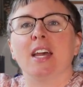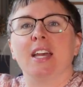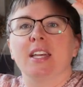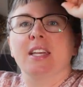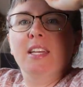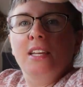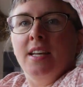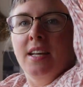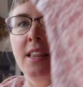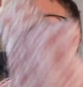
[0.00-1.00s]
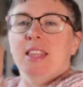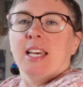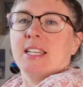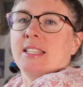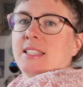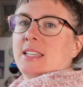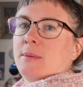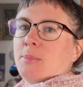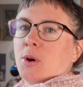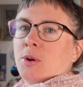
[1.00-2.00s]
a
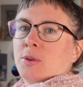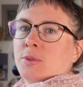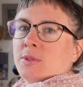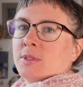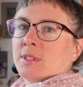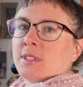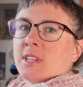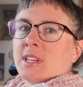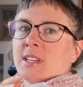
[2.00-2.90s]
Lazy Bones